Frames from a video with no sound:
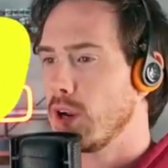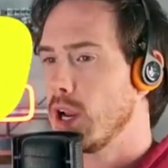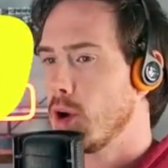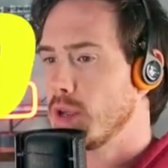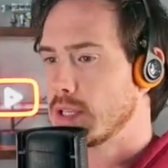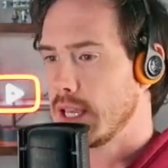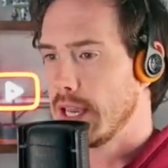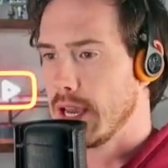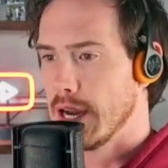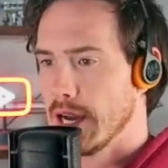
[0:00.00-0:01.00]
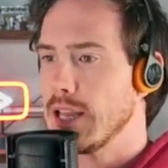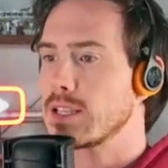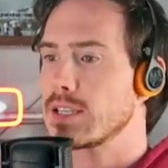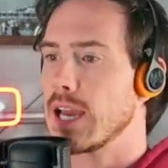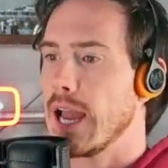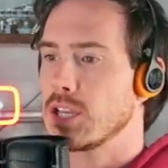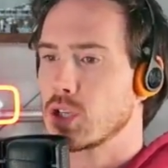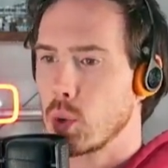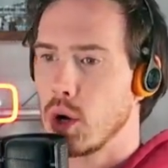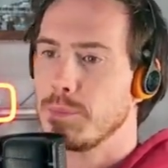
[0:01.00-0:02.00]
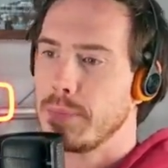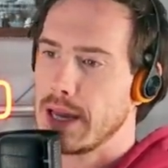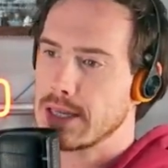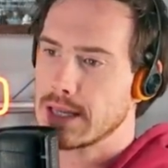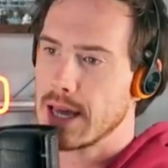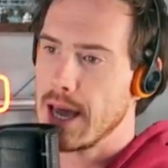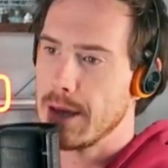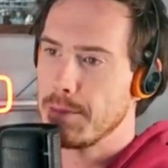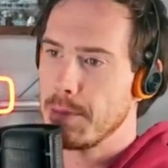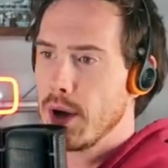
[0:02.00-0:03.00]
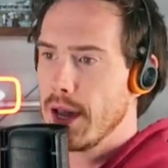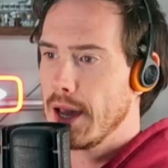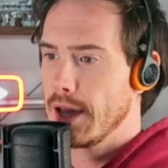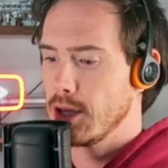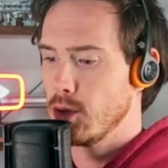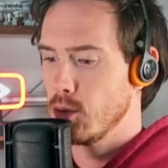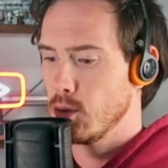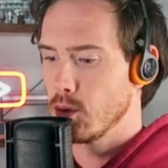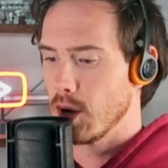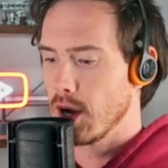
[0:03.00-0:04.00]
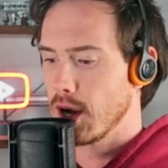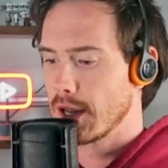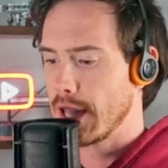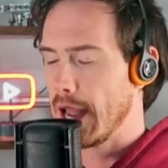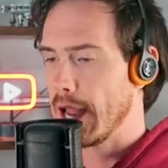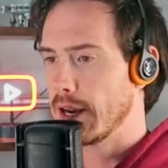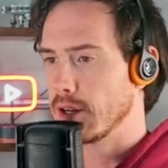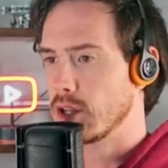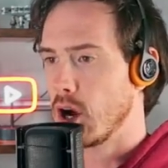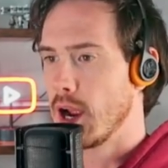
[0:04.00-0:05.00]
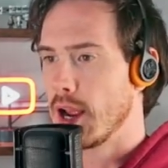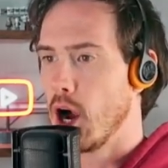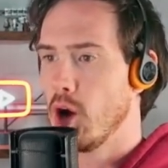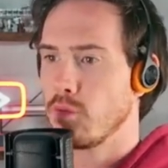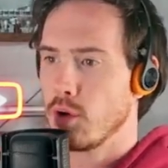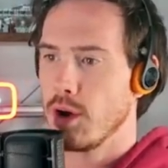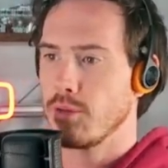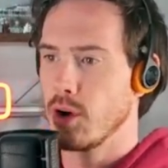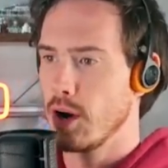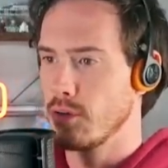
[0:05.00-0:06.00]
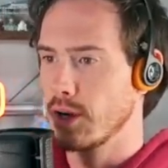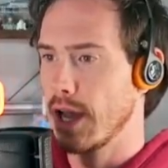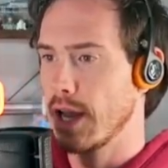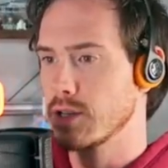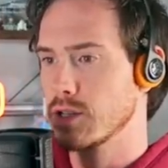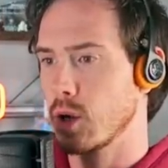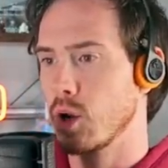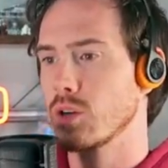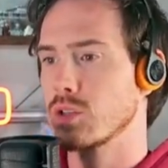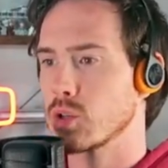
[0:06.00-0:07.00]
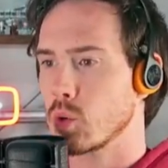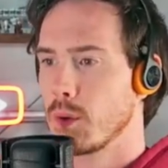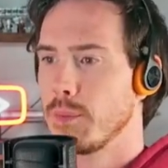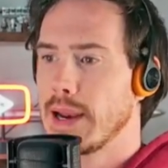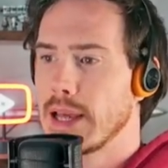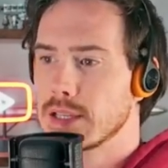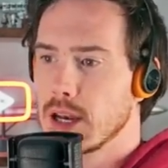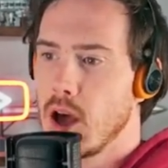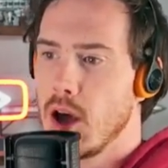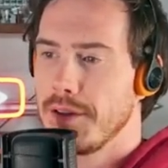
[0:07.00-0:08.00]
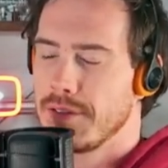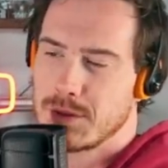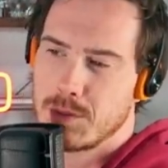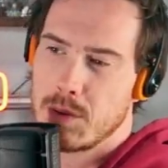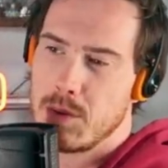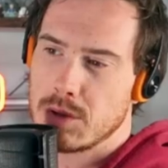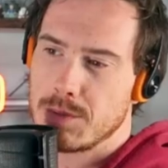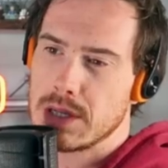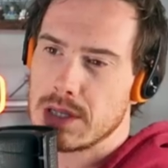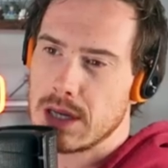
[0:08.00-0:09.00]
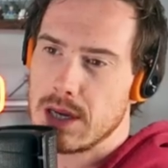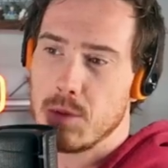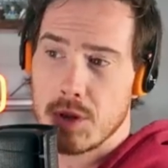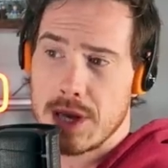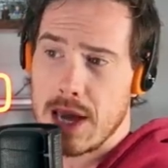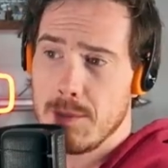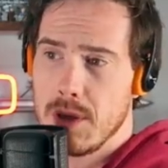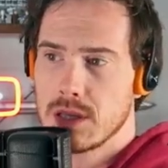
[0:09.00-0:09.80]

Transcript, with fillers: Reload is here. It's a squad-based game where you can die over and over and over again. So long as the squad mate is alive, that's pretty much basically what the game